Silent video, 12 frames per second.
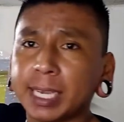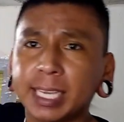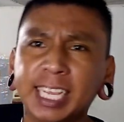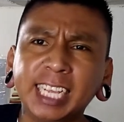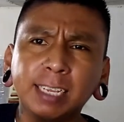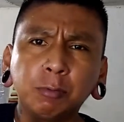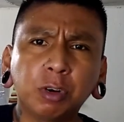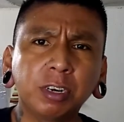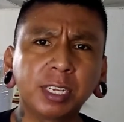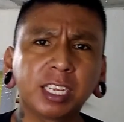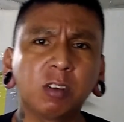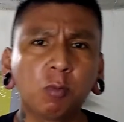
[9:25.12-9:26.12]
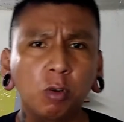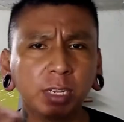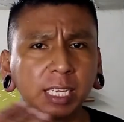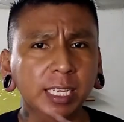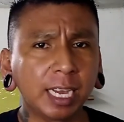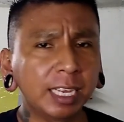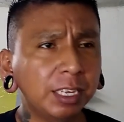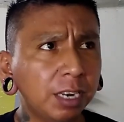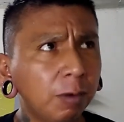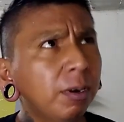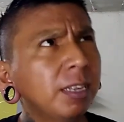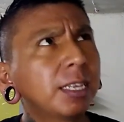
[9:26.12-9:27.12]
is I'm trying to sell more designs here.
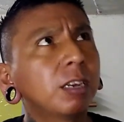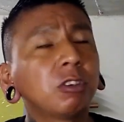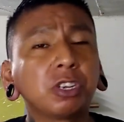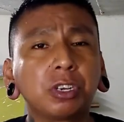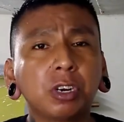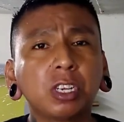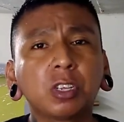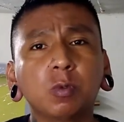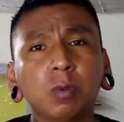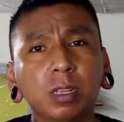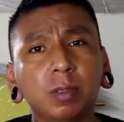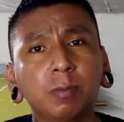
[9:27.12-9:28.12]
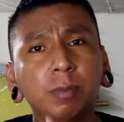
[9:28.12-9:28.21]
I want to sell shirts with